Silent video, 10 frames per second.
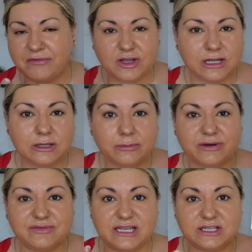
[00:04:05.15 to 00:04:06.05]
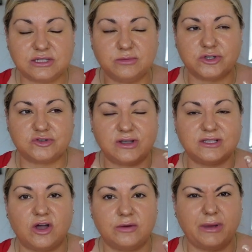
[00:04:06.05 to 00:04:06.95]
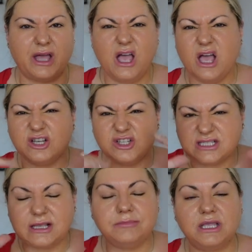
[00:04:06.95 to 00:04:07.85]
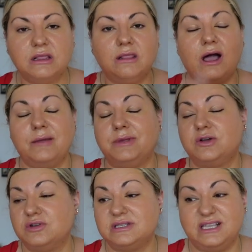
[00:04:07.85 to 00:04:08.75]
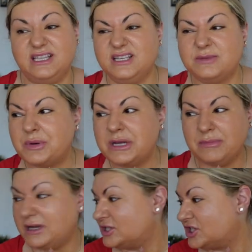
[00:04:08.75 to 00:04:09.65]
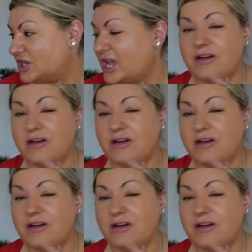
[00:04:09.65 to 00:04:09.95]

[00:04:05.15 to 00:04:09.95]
I've got a little bit of tinted moisturizer on, but just something light, because it is pretty much,